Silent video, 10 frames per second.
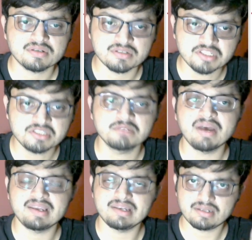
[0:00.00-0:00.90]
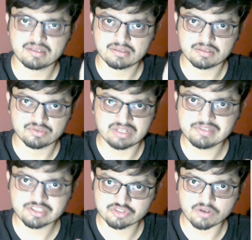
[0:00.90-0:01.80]
written by
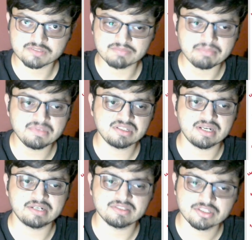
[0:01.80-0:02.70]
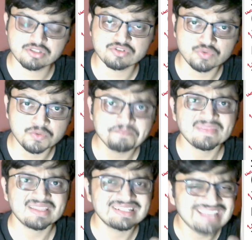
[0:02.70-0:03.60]
Lévi-Strauss, published in 1962.
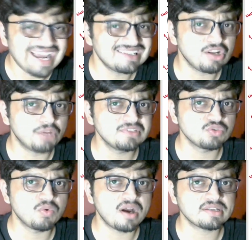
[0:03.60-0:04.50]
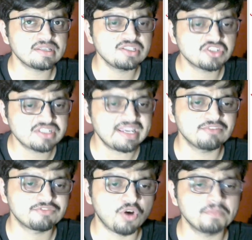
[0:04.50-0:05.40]
The title of this work is
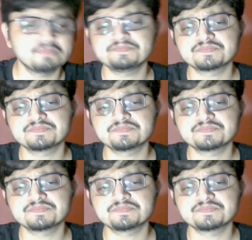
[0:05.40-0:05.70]
taken from